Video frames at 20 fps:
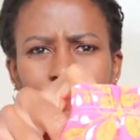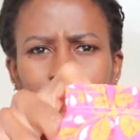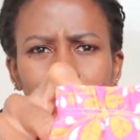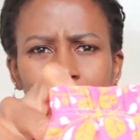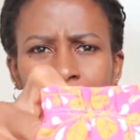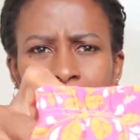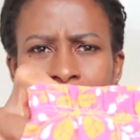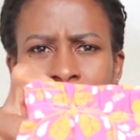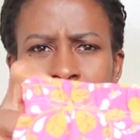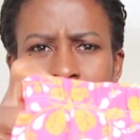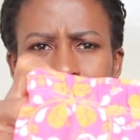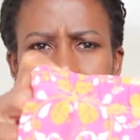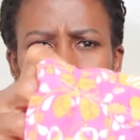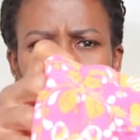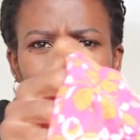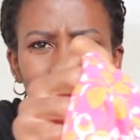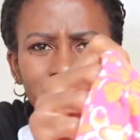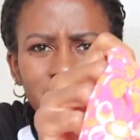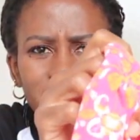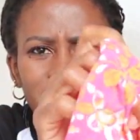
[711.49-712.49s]
in
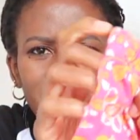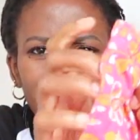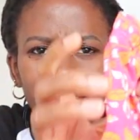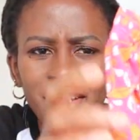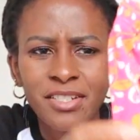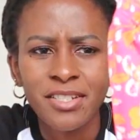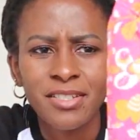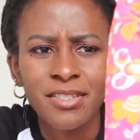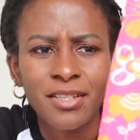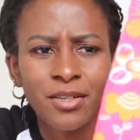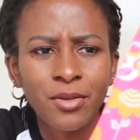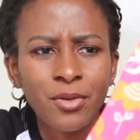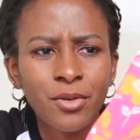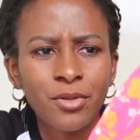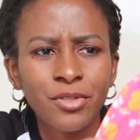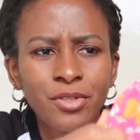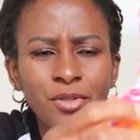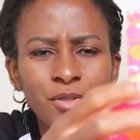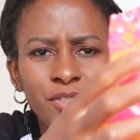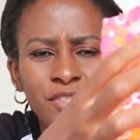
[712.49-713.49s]
my stash. It's a
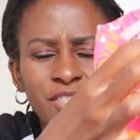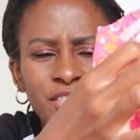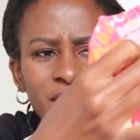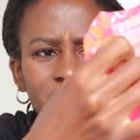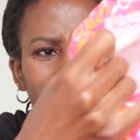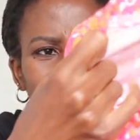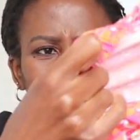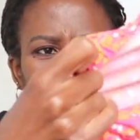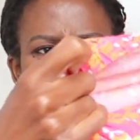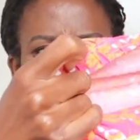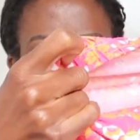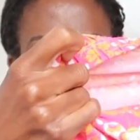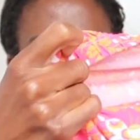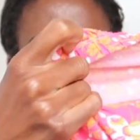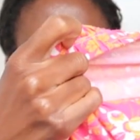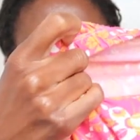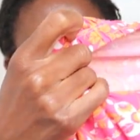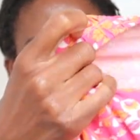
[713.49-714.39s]
cotton jersey.